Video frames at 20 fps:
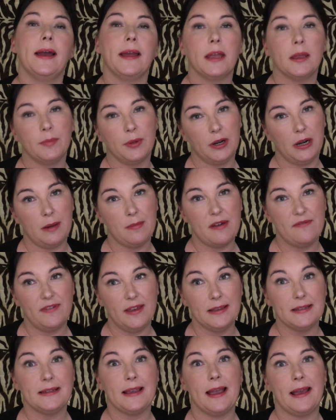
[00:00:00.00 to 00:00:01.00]
I can put it on my
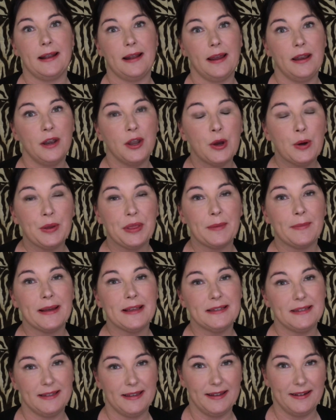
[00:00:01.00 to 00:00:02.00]
face and I know that
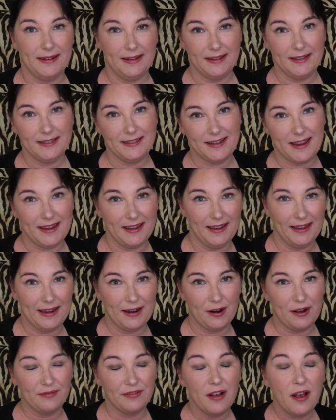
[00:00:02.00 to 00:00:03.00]
my skin is taken
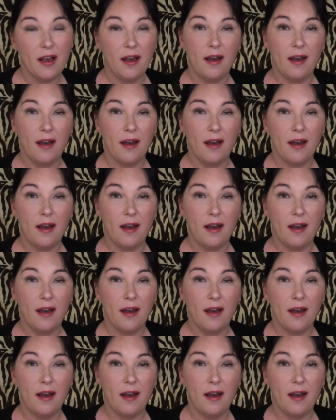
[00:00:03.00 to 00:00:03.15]
care of.